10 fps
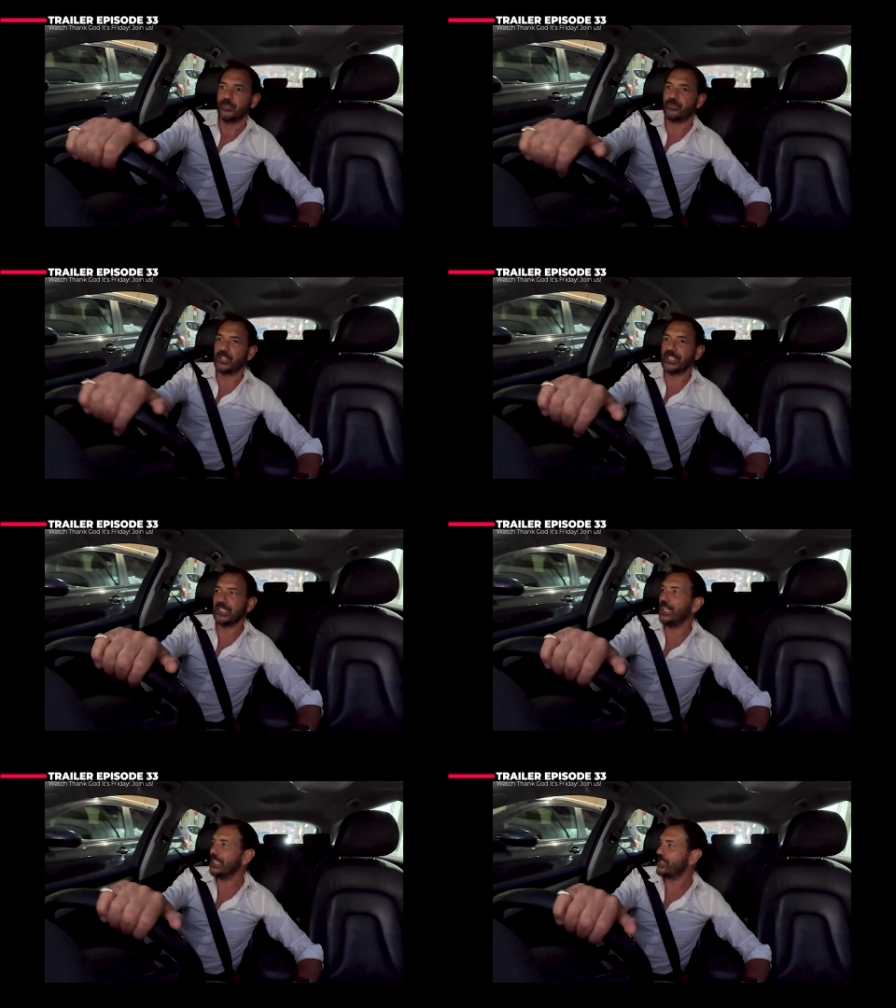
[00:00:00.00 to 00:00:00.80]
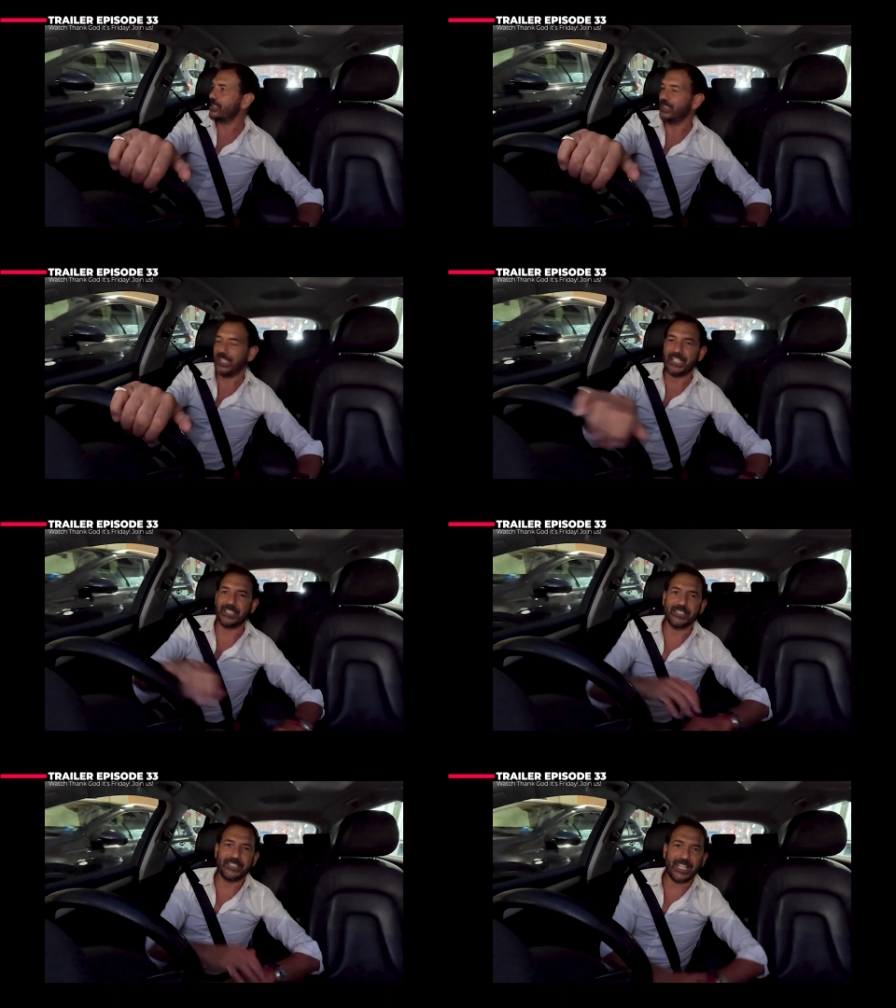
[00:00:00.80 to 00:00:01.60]
Friday night, end of
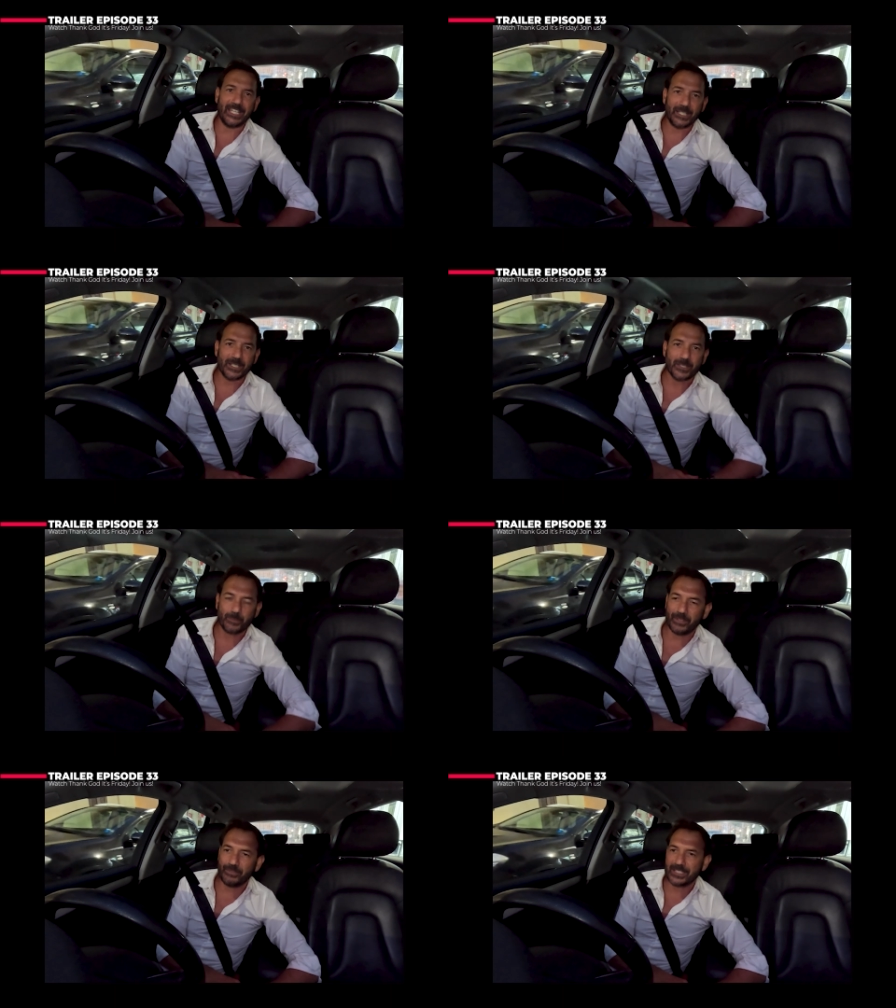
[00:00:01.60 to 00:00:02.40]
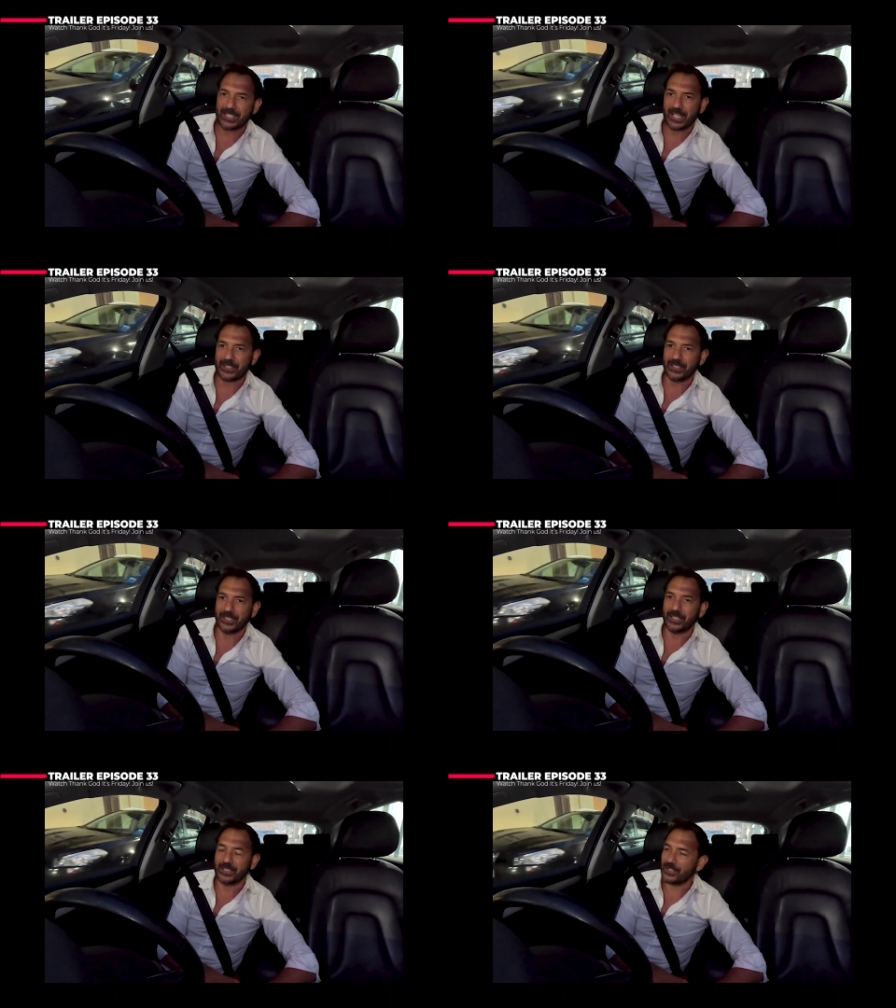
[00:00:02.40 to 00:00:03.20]
the day, it's been
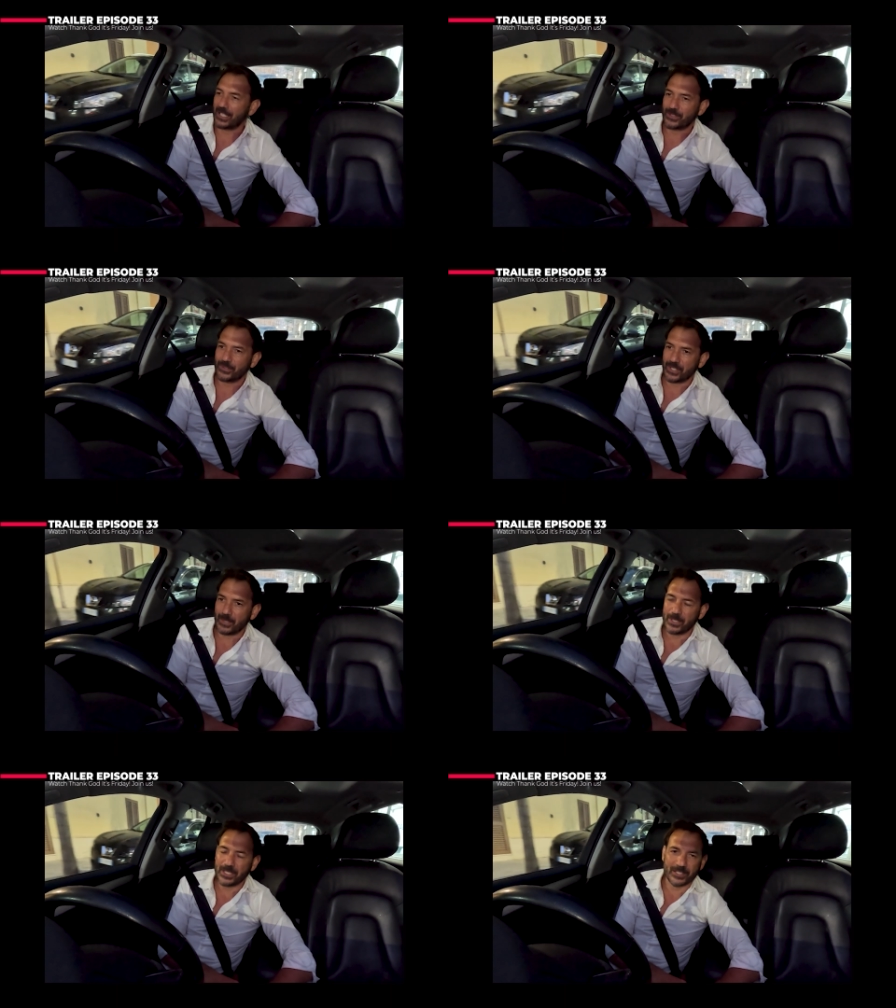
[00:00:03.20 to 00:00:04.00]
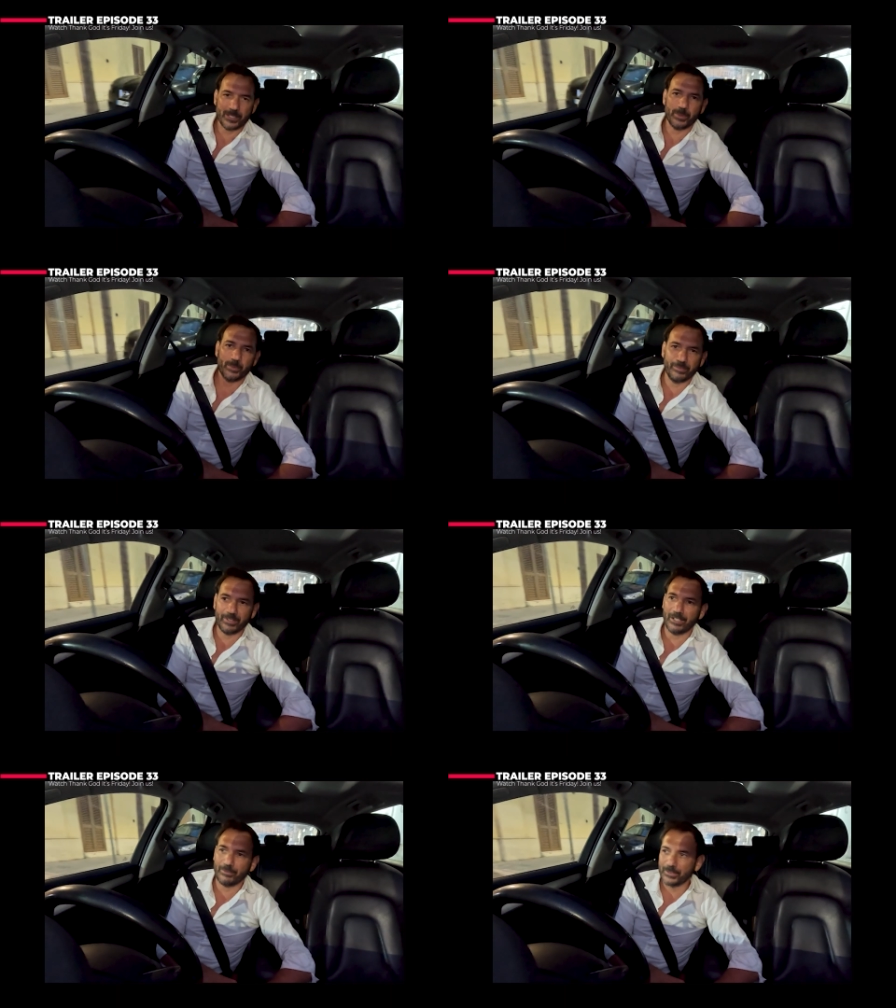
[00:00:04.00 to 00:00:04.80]
fantastic. It's nice to see Mississippi with
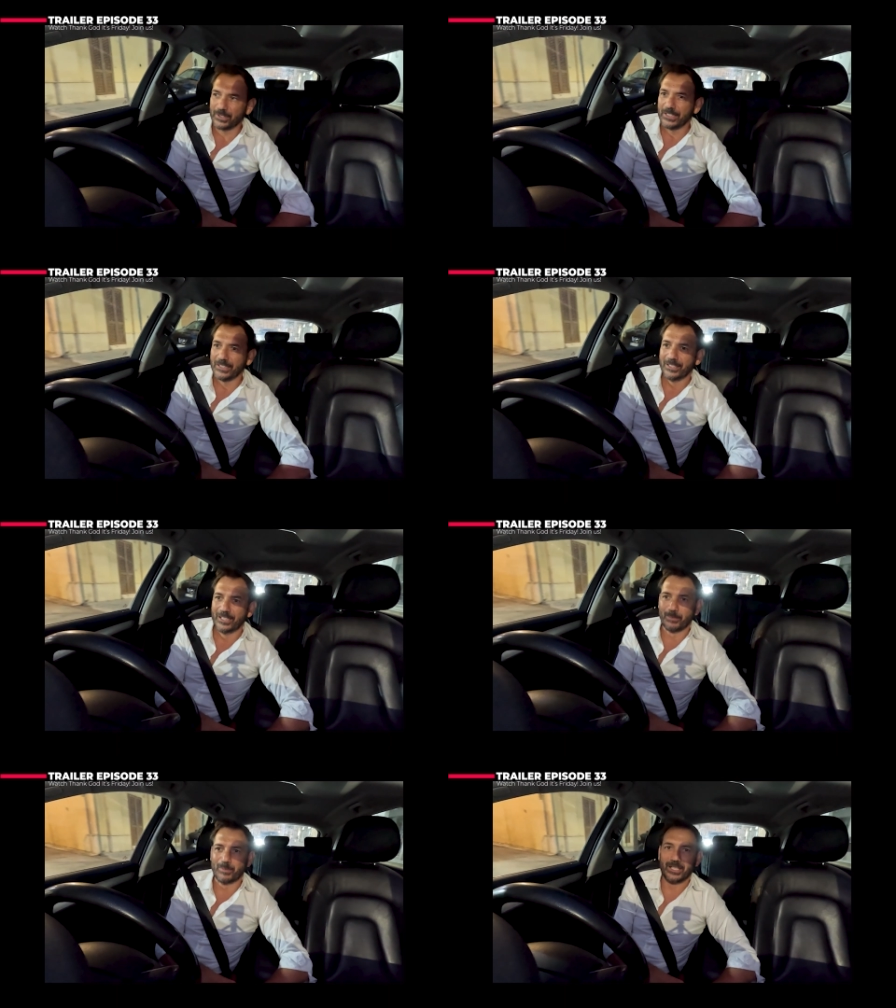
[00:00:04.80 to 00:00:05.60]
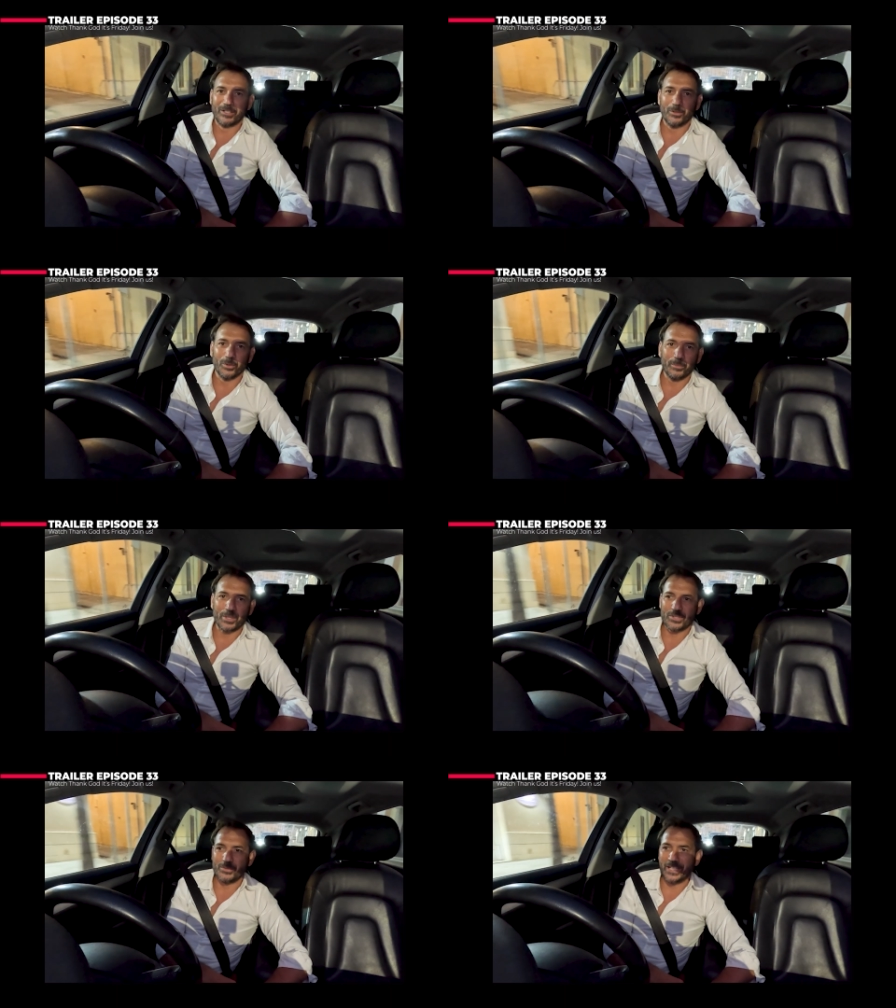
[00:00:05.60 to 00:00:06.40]
love coming
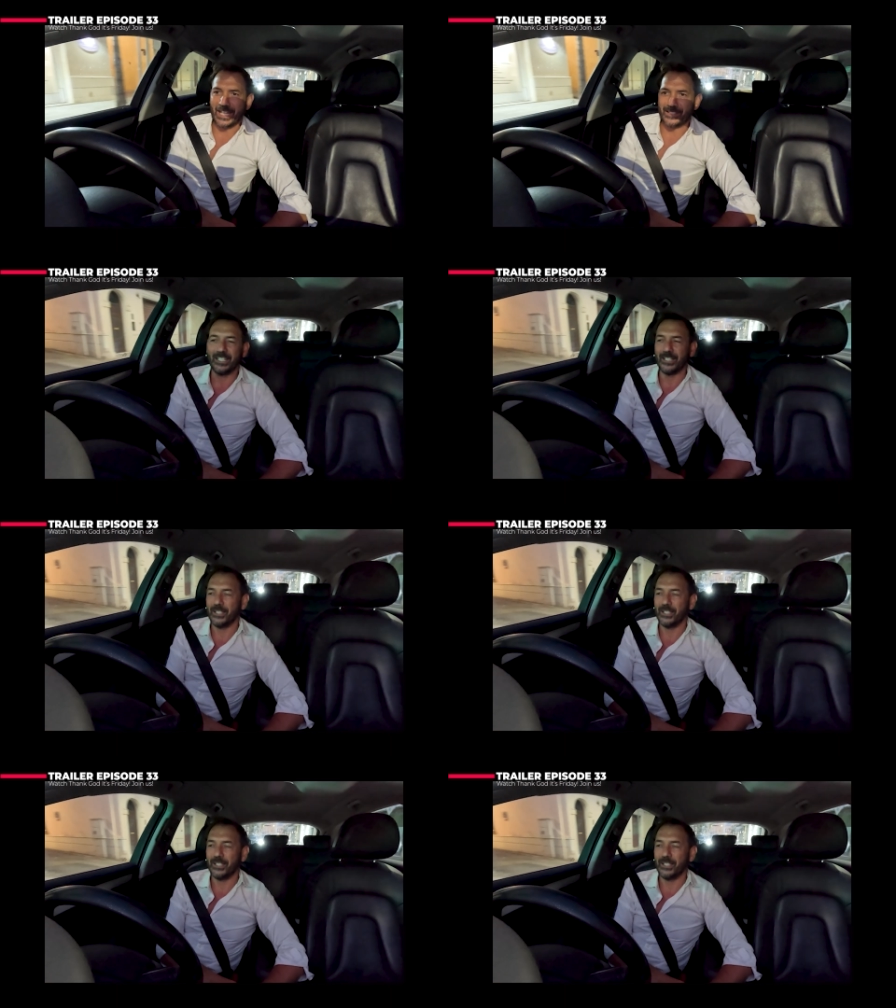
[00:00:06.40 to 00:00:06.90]
almost to an end.